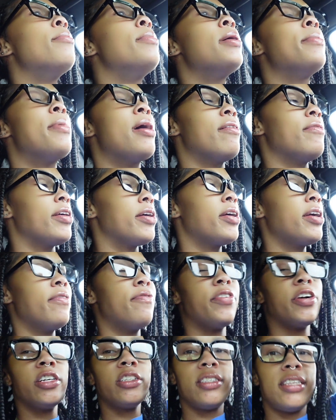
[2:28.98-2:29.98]
but my very
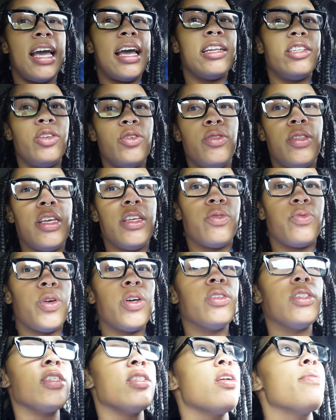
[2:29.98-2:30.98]
first tattoo these
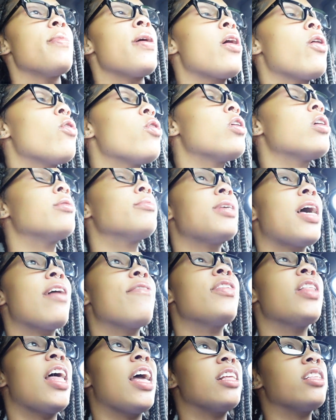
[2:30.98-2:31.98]
roses on my arms i
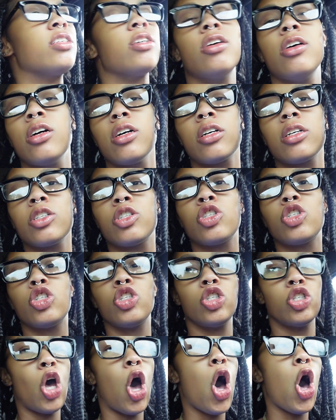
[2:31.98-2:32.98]
feel like took
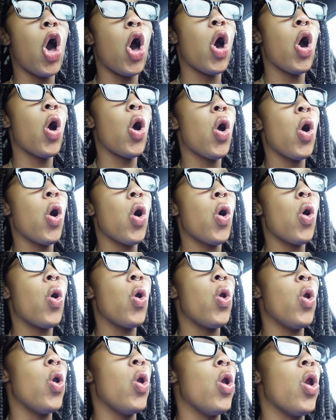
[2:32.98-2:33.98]
so
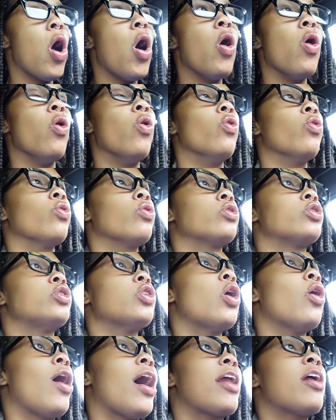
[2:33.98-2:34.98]
long
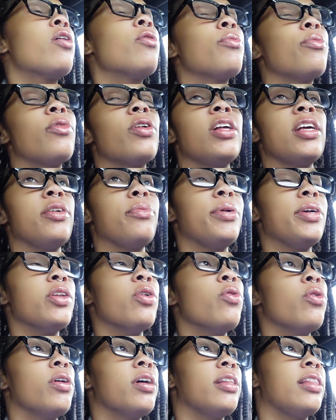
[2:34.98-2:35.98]
so i don't really be
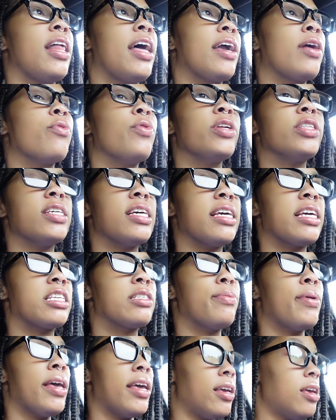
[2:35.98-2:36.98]
knowing like what to
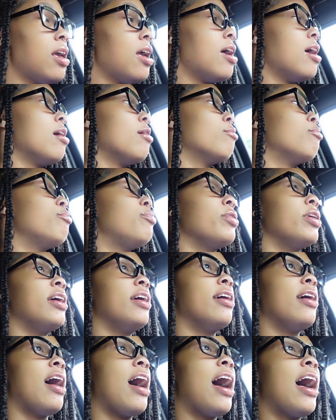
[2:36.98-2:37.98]
expect
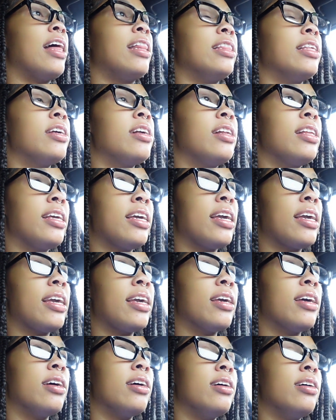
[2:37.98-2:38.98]
but i
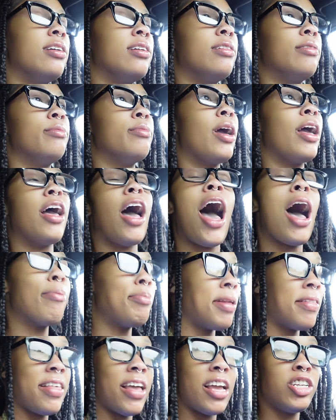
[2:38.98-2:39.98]
literally um,
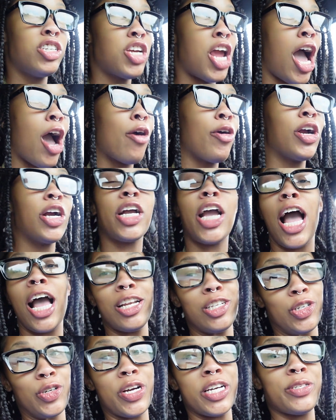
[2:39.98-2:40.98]
hopped in that shower
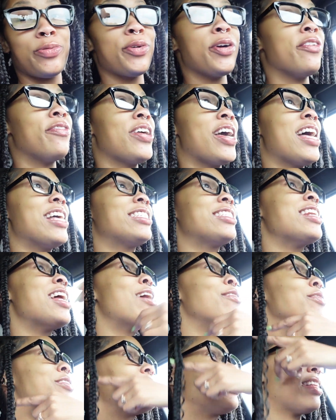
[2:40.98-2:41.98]
got dressed real fast and
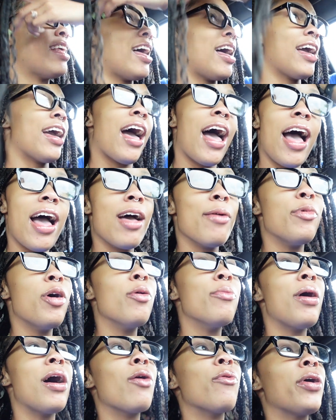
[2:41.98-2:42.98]
i was like i'm
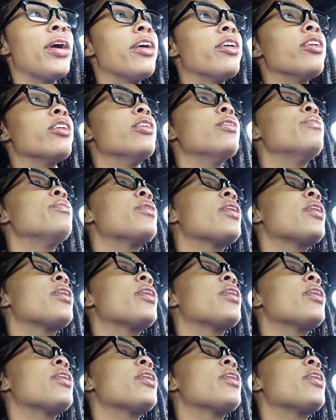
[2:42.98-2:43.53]
on my way girl